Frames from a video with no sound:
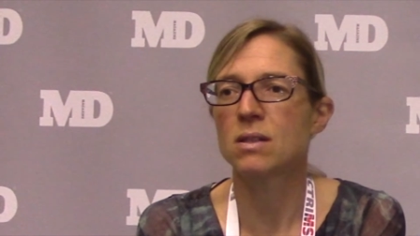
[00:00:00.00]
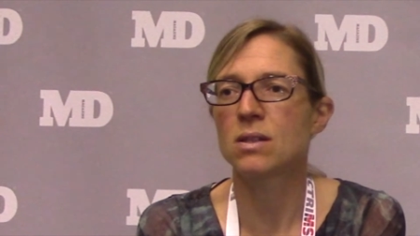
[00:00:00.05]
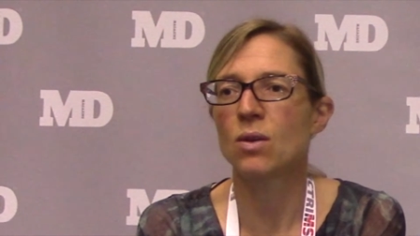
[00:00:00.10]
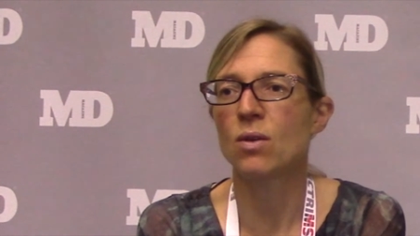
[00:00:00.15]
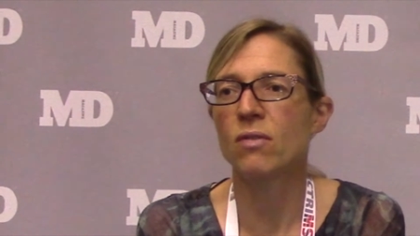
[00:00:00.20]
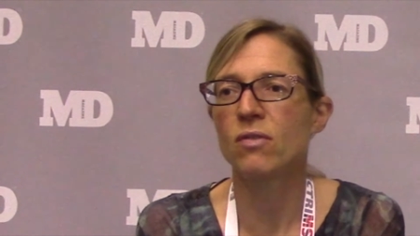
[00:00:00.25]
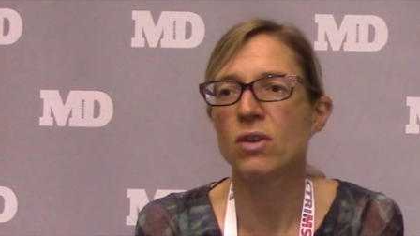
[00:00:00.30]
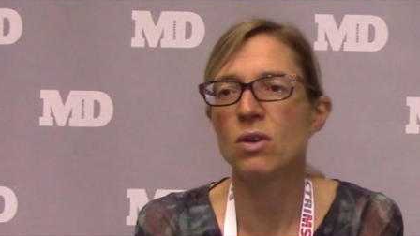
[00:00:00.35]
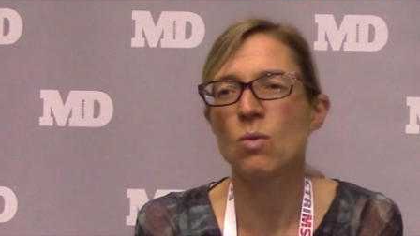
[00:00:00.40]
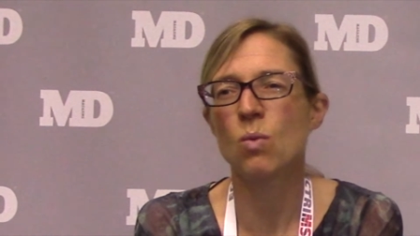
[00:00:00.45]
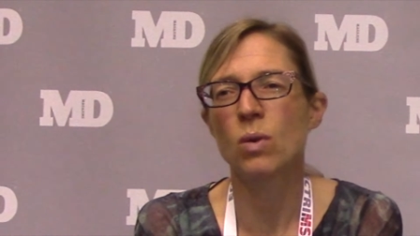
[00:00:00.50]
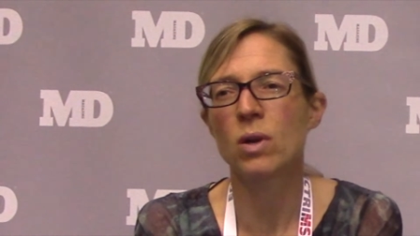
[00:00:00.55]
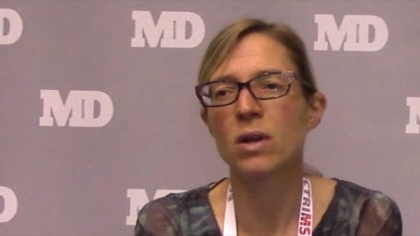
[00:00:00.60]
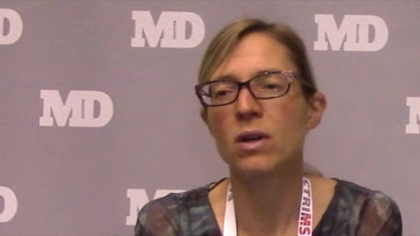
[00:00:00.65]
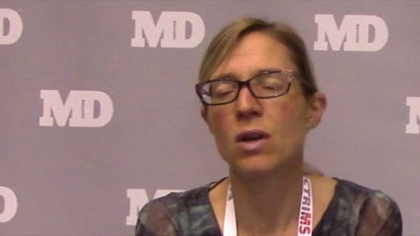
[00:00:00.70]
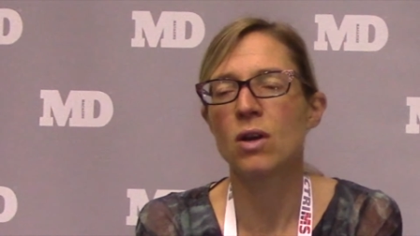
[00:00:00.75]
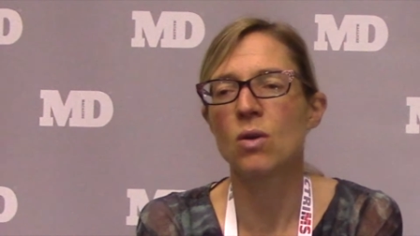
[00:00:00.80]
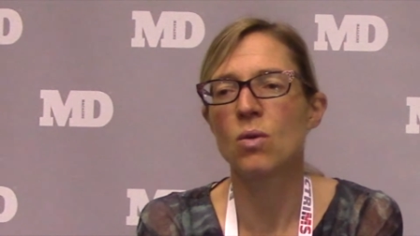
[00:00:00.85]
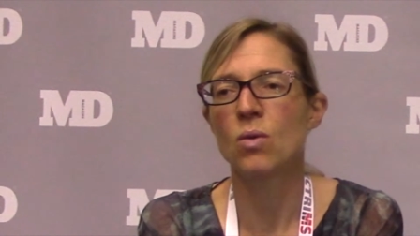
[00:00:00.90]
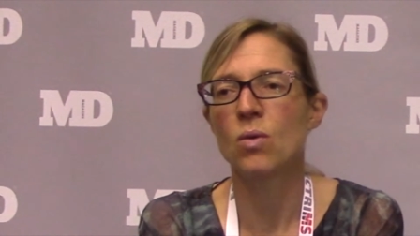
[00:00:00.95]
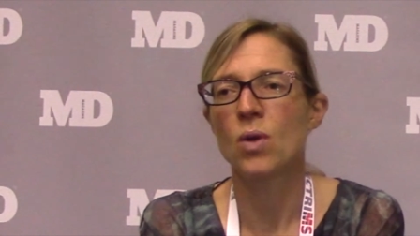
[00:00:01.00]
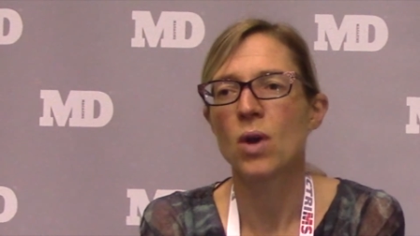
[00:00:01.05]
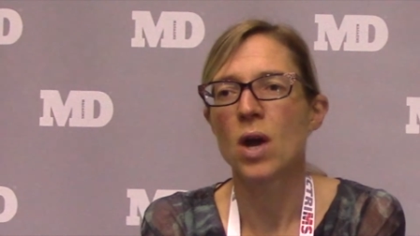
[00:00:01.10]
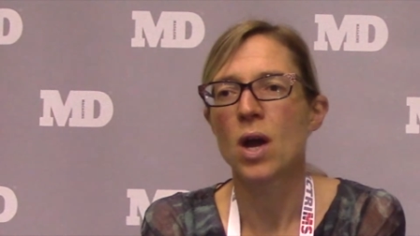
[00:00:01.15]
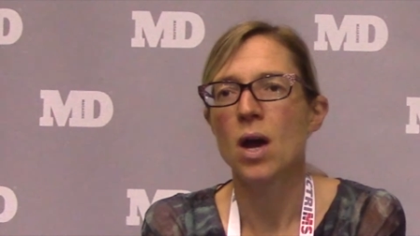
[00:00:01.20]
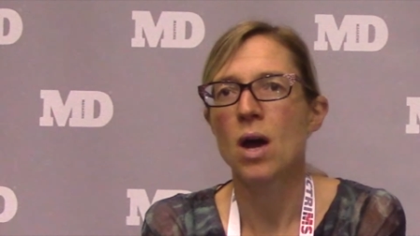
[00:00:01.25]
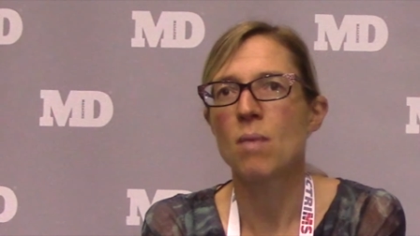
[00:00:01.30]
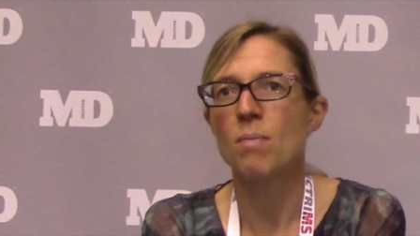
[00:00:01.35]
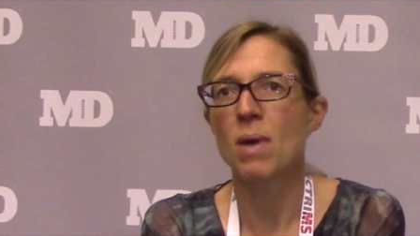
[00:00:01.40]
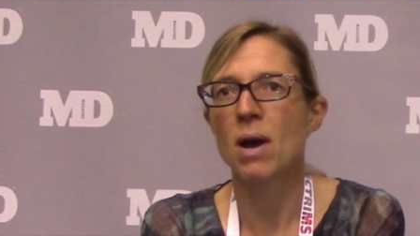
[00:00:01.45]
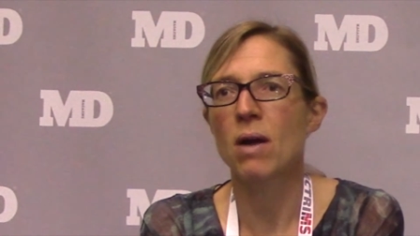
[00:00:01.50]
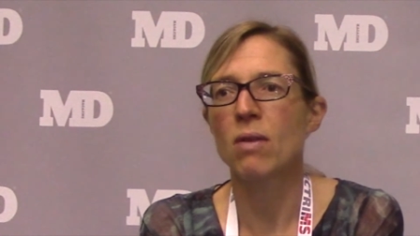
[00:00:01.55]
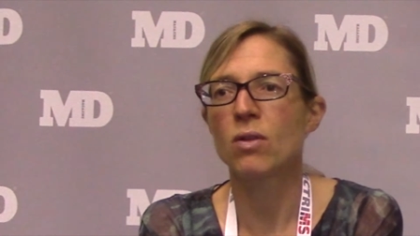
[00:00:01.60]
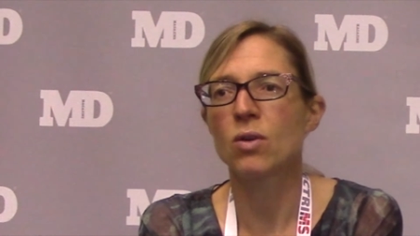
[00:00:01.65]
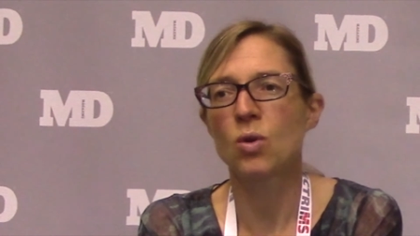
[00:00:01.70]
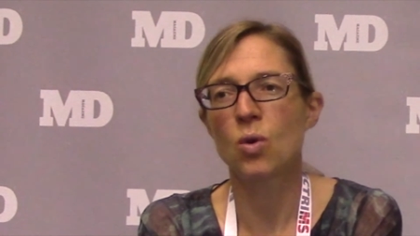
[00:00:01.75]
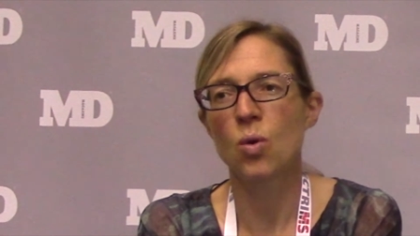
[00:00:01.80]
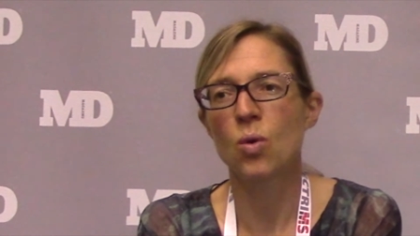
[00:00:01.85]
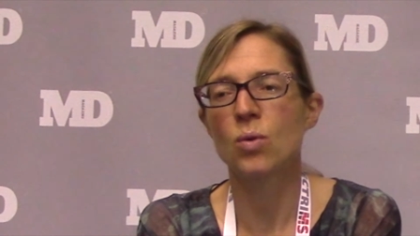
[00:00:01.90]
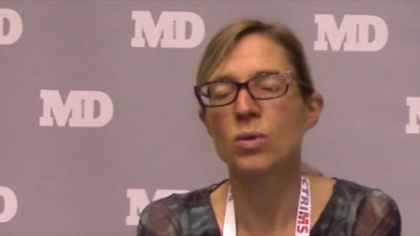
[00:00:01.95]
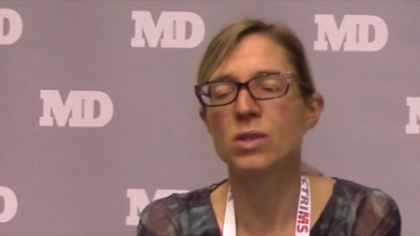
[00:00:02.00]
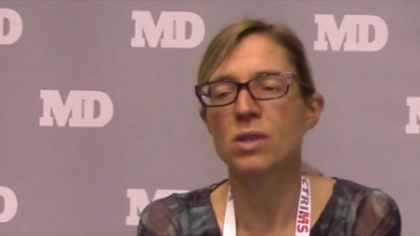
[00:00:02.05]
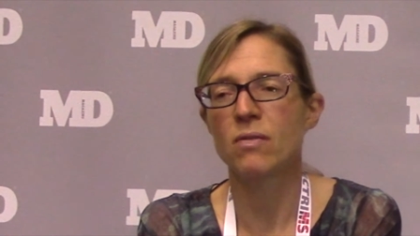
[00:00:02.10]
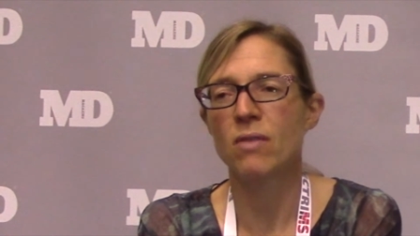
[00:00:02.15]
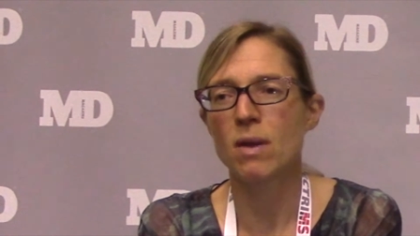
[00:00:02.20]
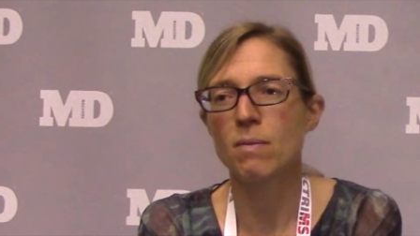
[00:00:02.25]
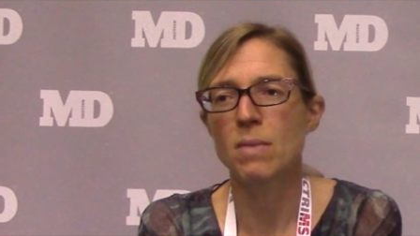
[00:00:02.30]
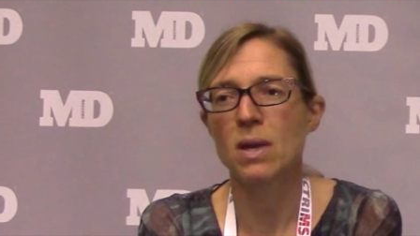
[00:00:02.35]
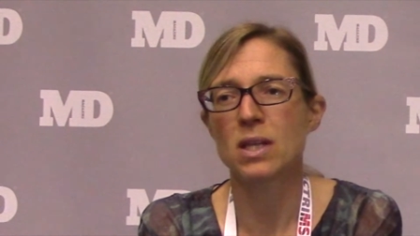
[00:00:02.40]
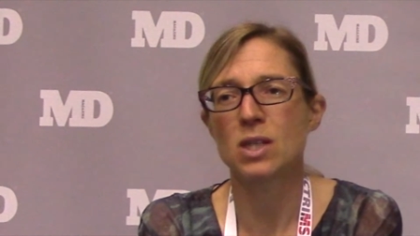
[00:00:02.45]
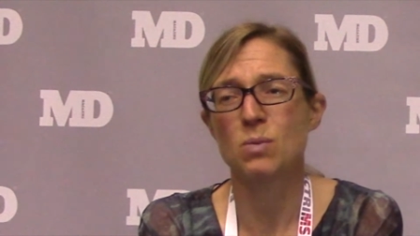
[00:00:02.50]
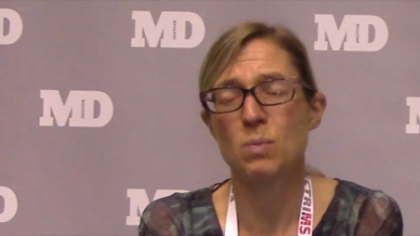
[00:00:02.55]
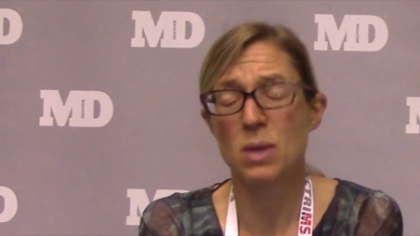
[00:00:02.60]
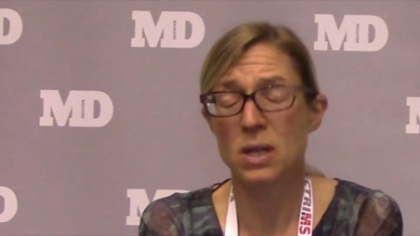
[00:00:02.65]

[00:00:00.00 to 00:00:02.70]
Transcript: So if you want to know about the cause of MS,